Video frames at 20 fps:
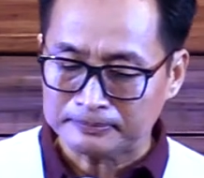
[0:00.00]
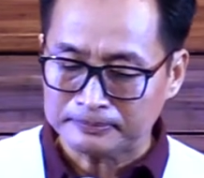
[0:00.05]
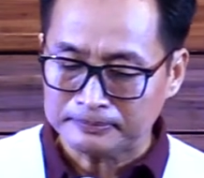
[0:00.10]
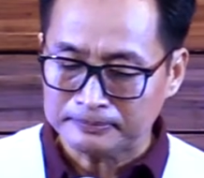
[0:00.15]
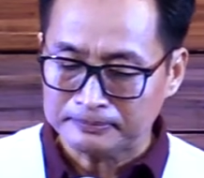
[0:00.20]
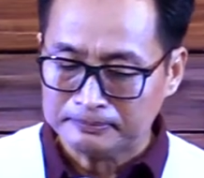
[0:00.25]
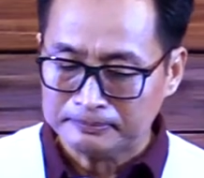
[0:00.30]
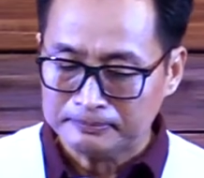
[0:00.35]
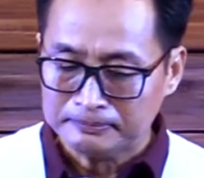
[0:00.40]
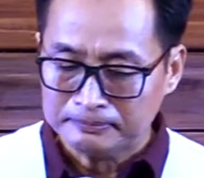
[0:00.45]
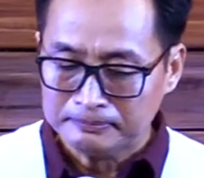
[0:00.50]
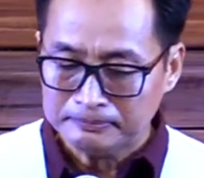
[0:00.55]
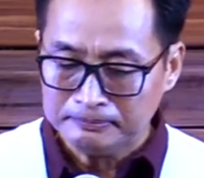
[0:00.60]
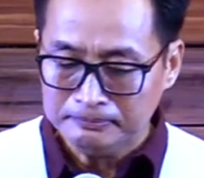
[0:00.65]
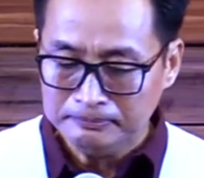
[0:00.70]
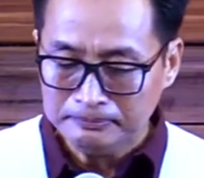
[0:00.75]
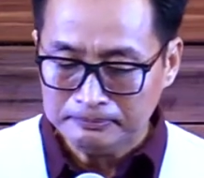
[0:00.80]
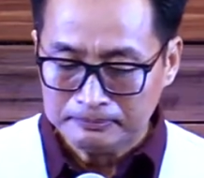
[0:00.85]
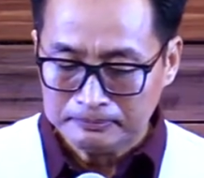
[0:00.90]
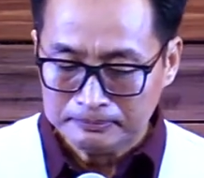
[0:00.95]

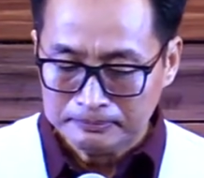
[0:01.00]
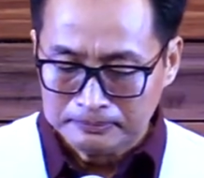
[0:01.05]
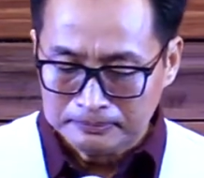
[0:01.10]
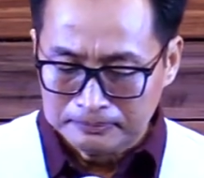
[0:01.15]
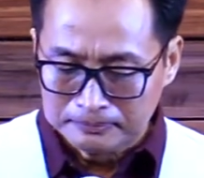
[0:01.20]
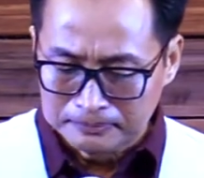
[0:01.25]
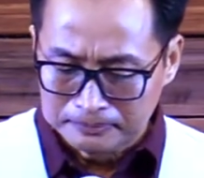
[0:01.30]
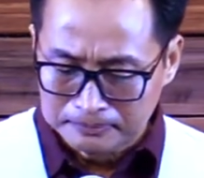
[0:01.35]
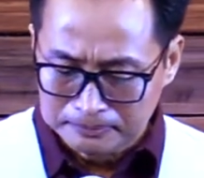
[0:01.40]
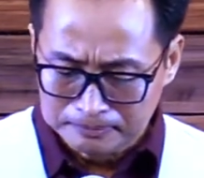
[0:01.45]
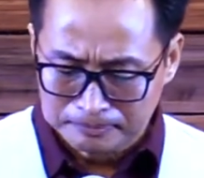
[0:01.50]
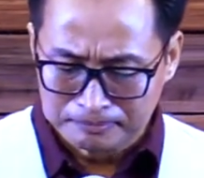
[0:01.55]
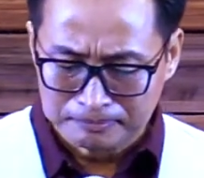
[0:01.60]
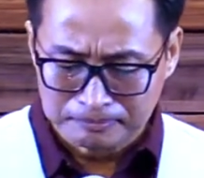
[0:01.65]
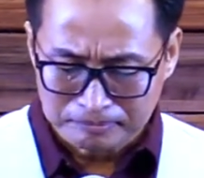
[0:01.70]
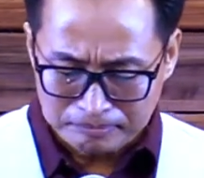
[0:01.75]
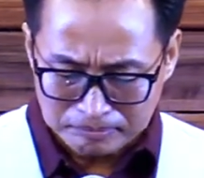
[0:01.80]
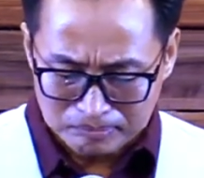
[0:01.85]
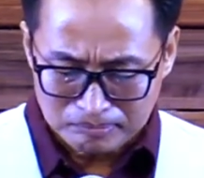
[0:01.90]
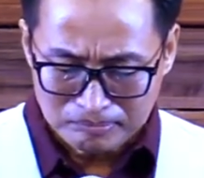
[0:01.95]

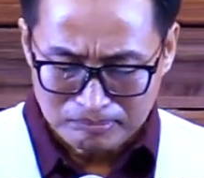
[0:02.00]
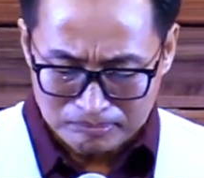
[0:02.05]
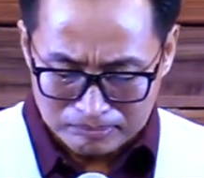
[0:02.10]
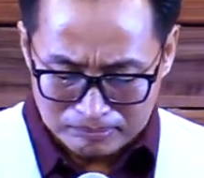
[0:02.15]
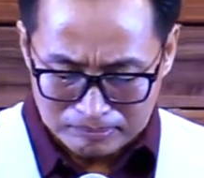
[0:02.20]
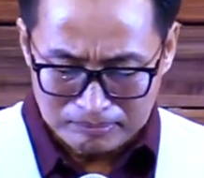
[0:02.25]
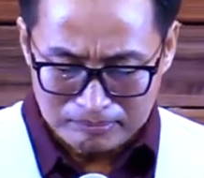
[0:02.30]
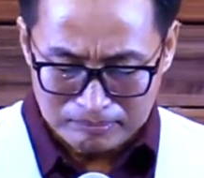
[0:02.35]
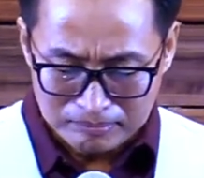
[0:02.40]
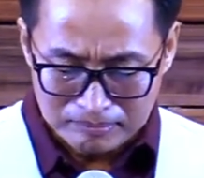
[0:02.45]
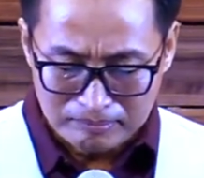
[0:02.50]
No one is speaking in this clip.